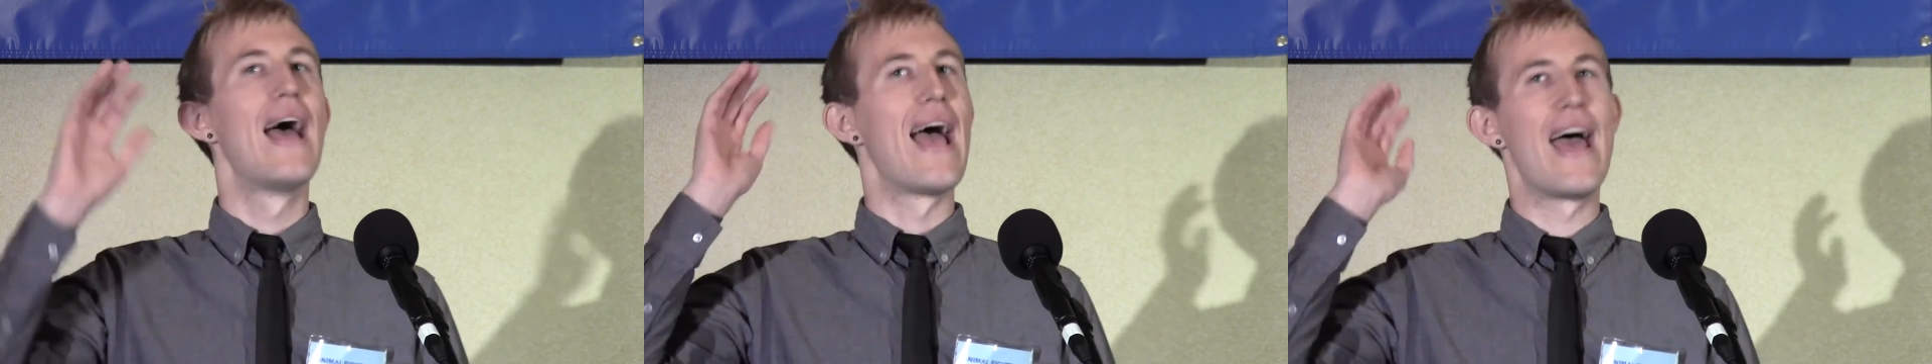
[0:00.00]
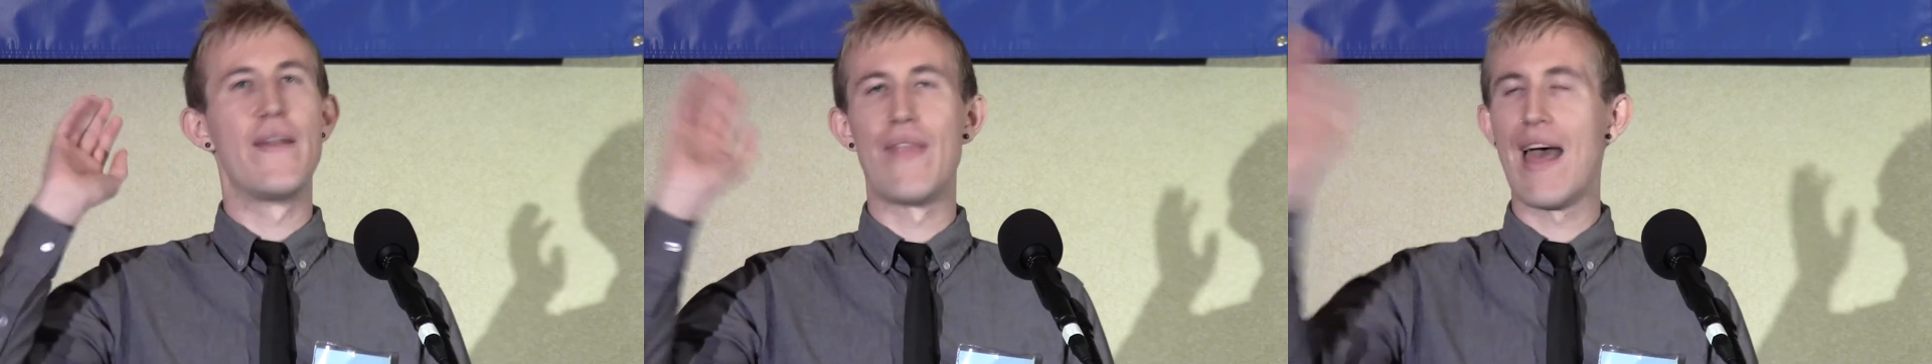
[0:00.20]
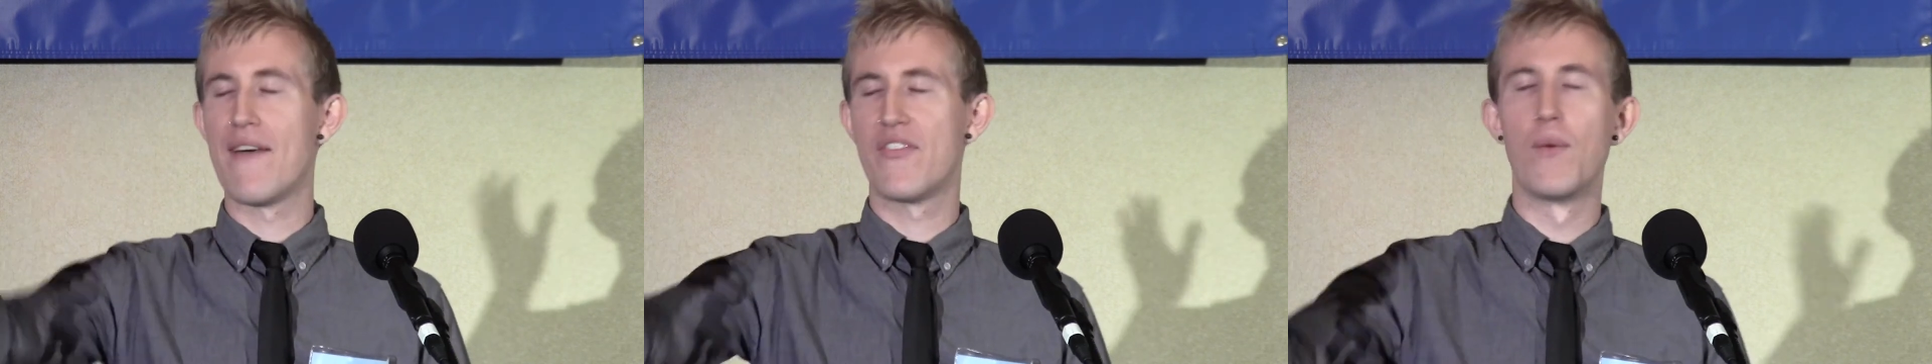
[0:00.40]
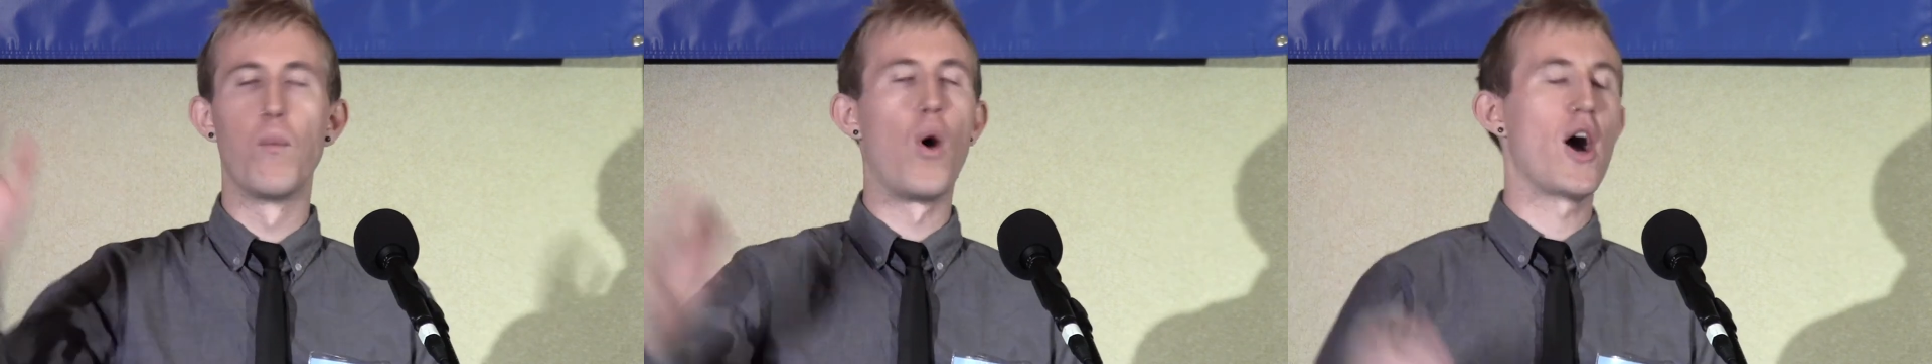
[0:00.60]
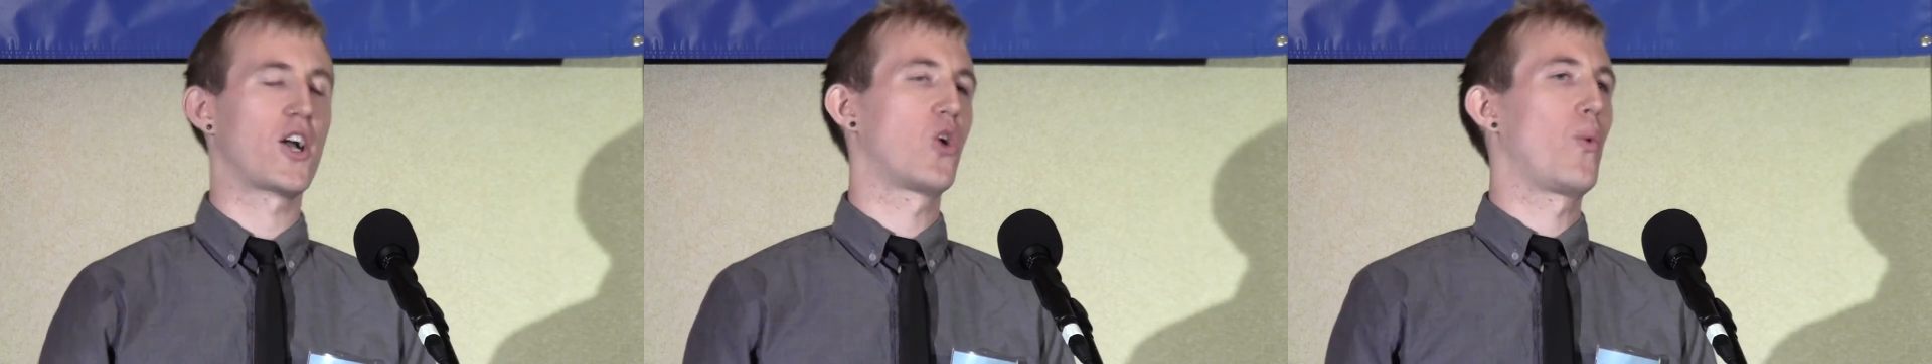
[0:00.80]
and and have them
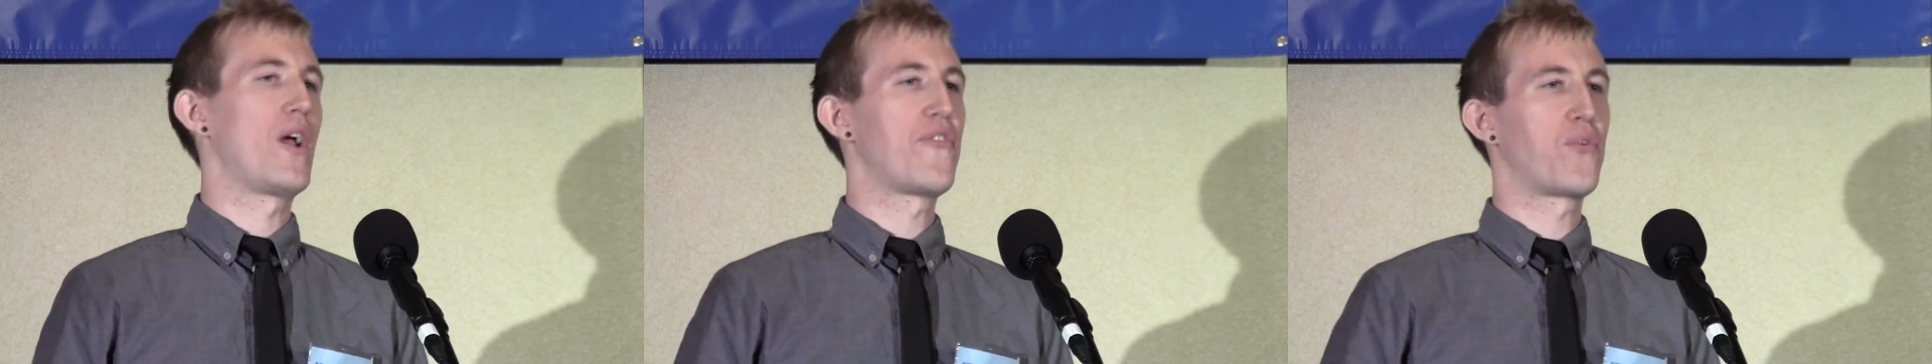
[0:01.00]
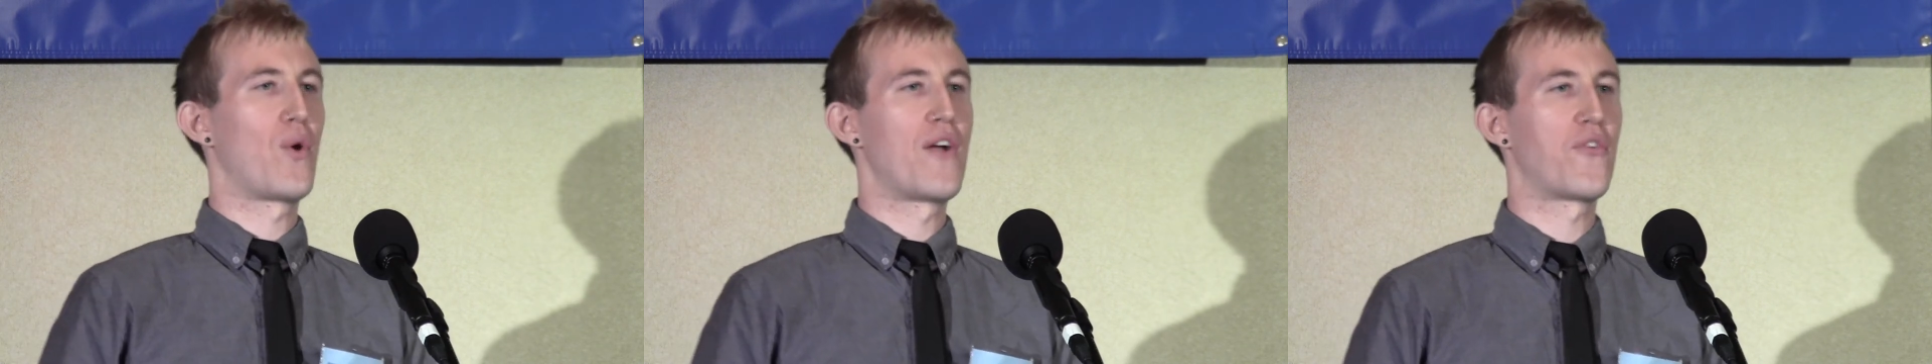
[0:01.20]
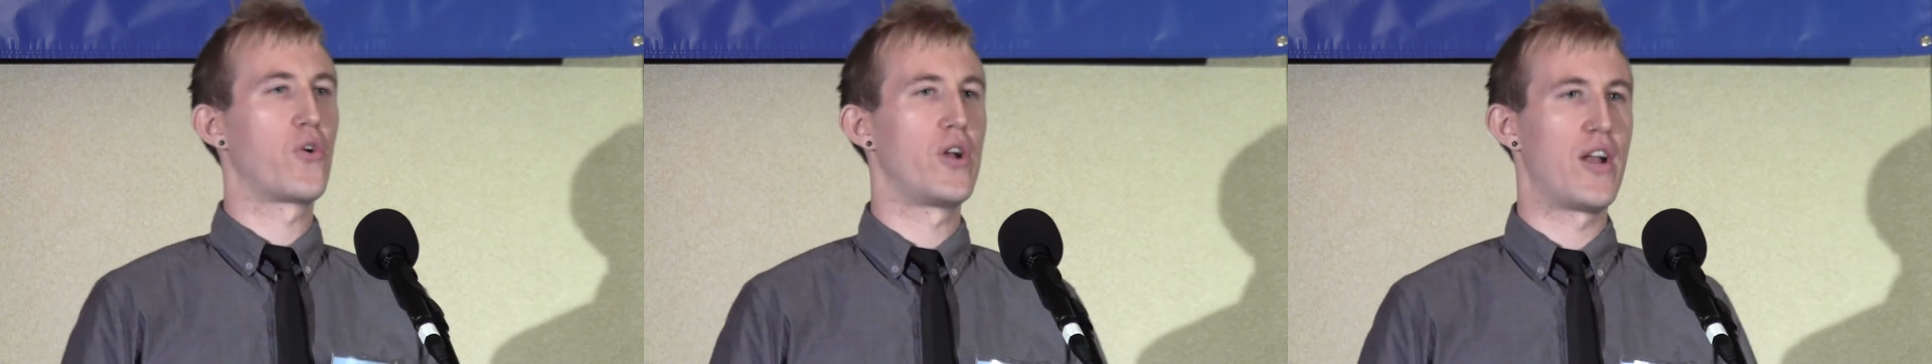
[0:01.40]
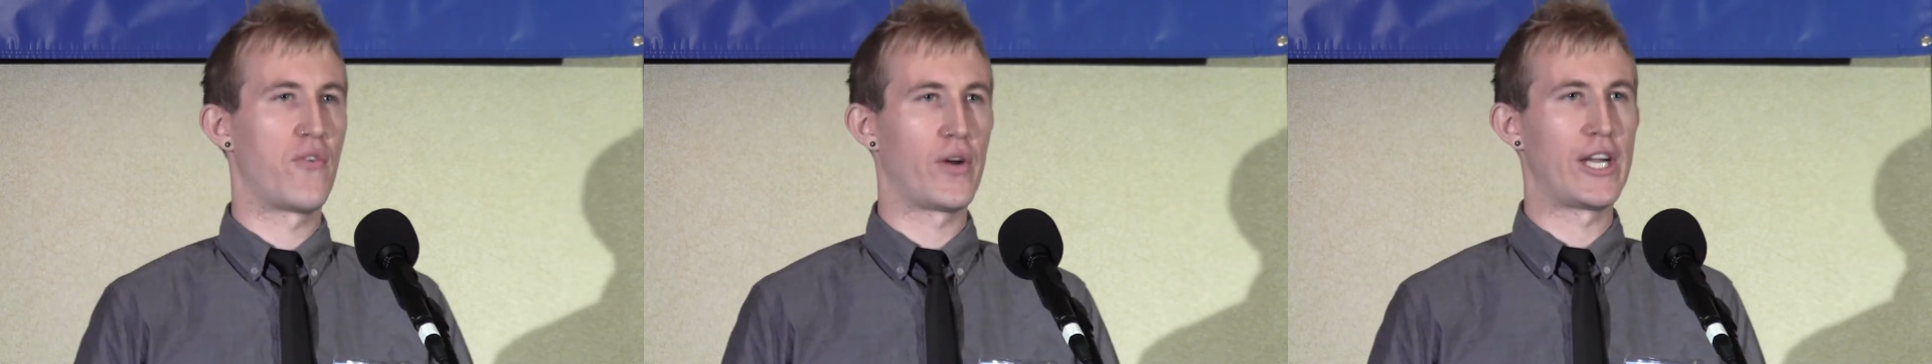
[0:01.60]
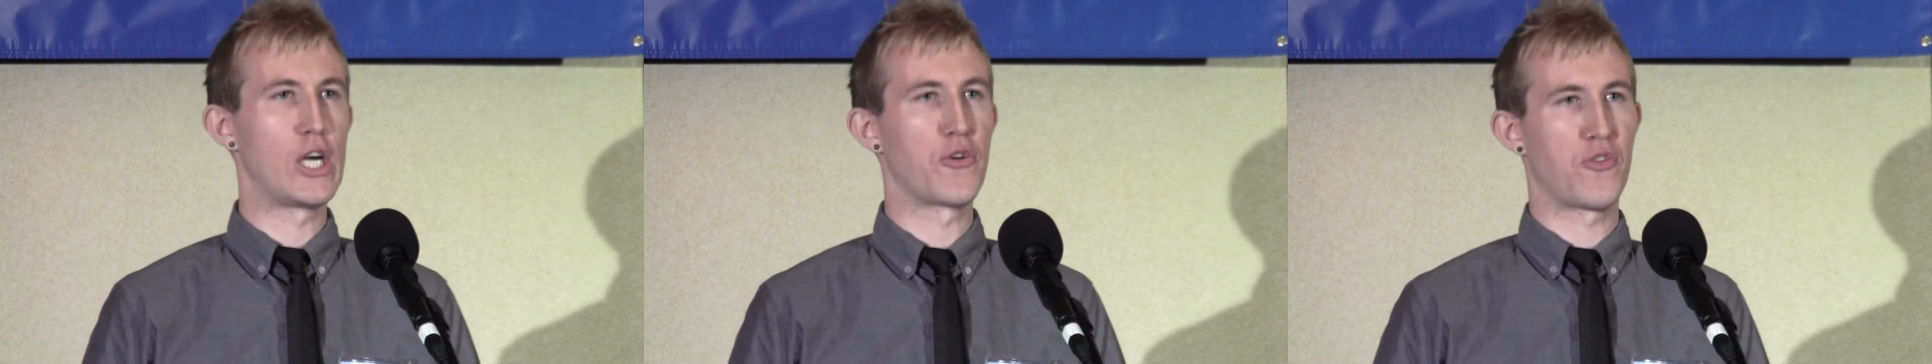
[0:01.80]
walk away forever and
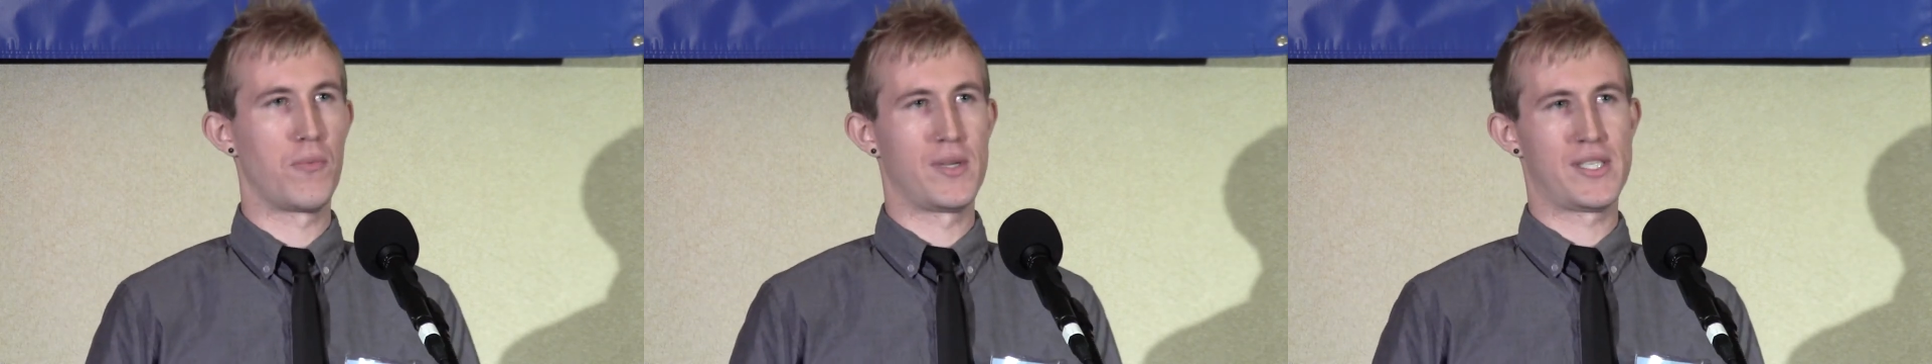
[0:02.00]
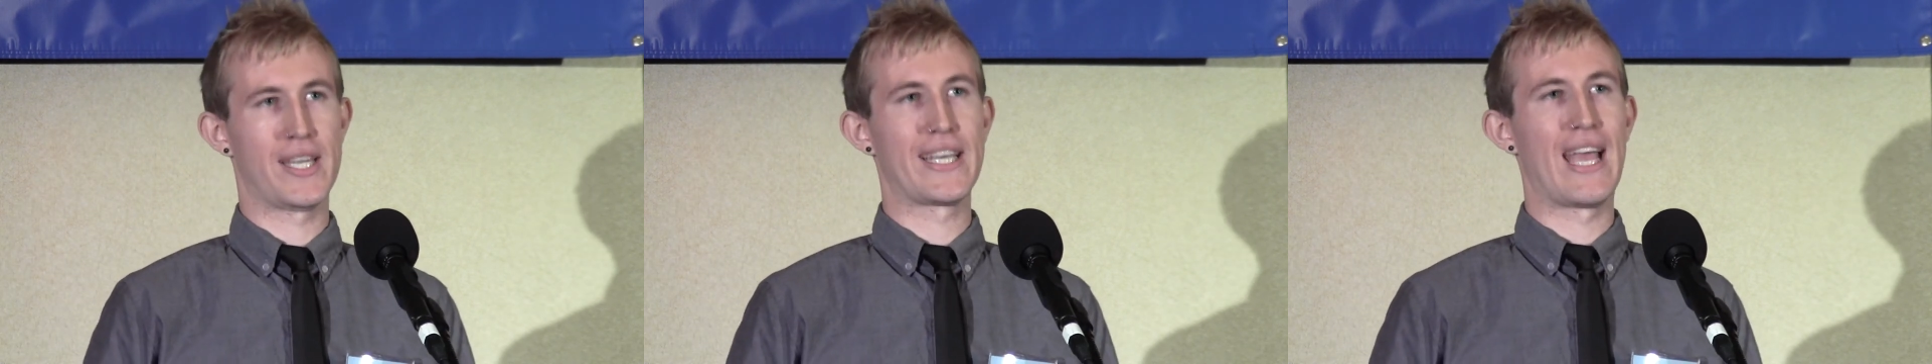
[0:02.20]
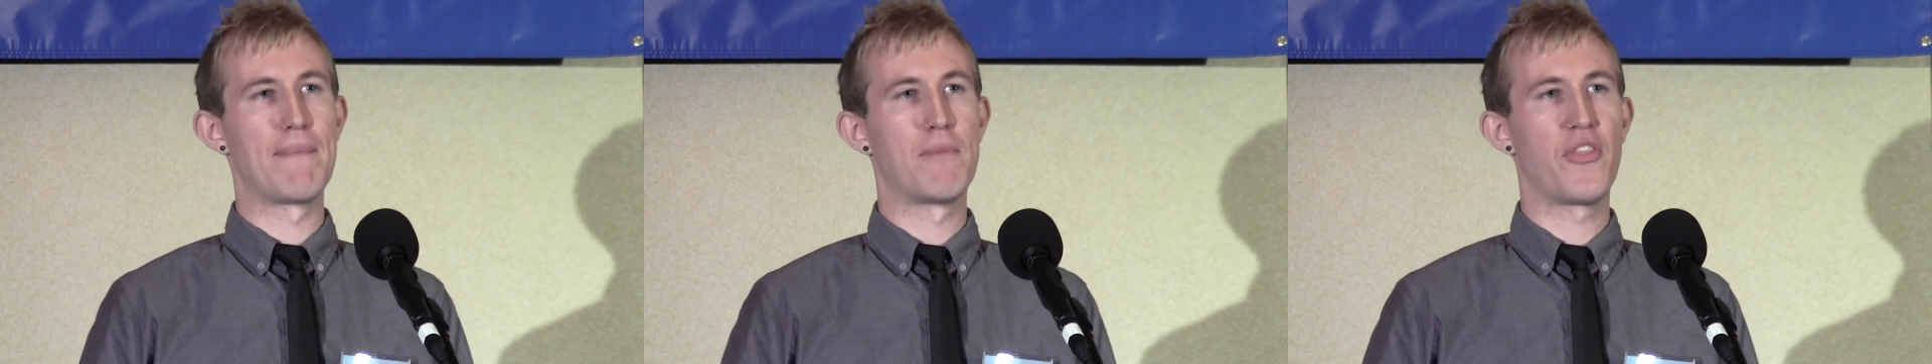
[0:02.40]
never hear from us again,